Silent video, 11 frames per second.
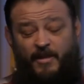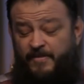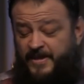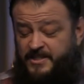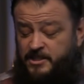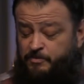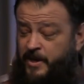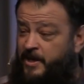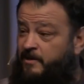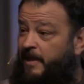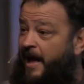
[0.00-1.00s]
they speak
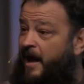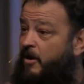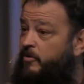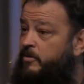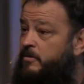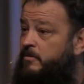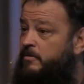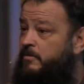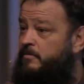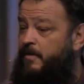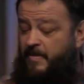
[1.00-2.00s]
loud
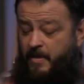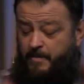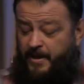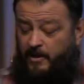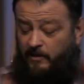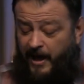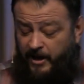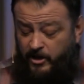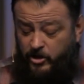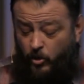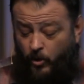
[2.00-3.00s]
and they make a lot of
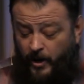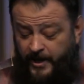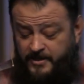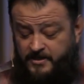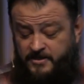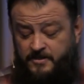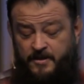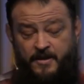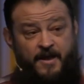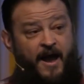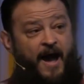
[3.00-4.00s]
noise
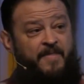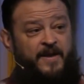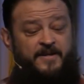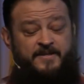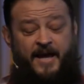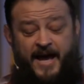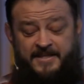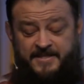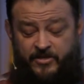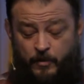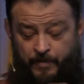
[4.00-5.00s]
and they entice
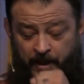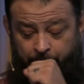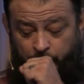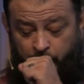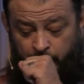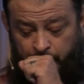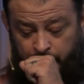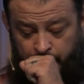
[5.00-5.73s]
other people